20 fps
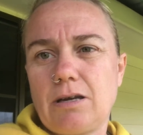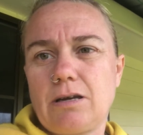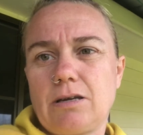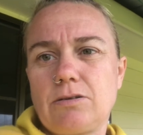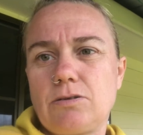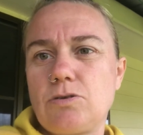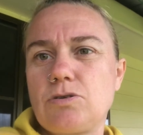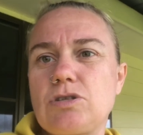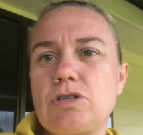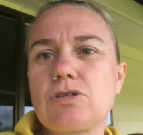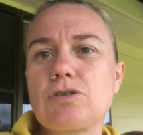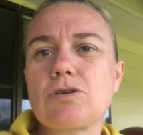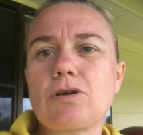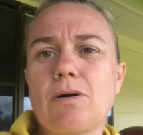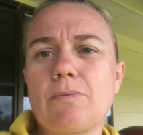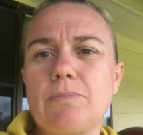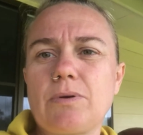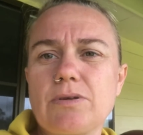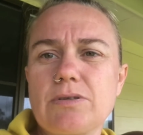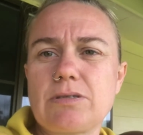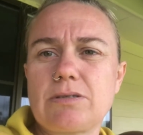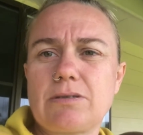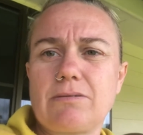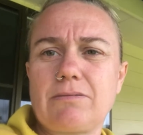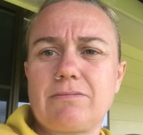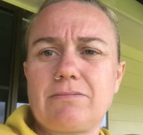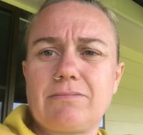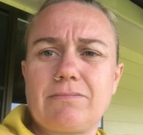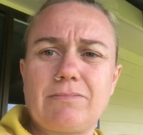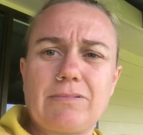used as compost, and
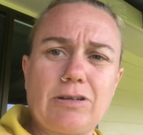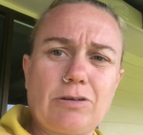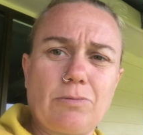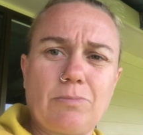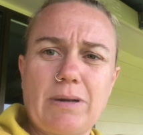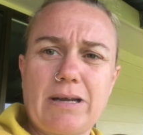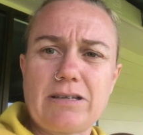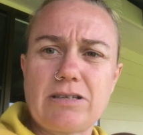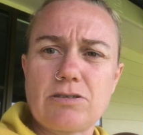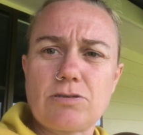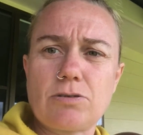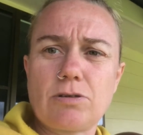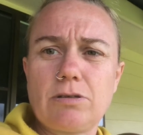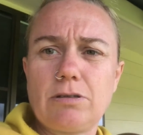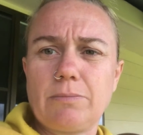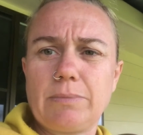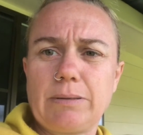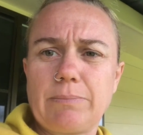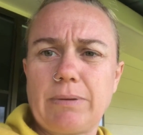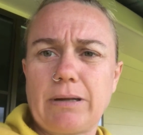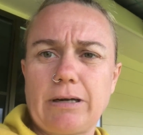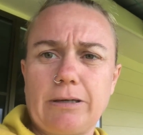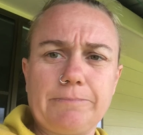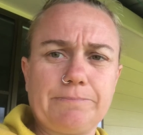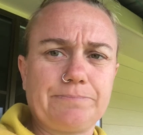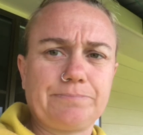it'll make your soil a bit better.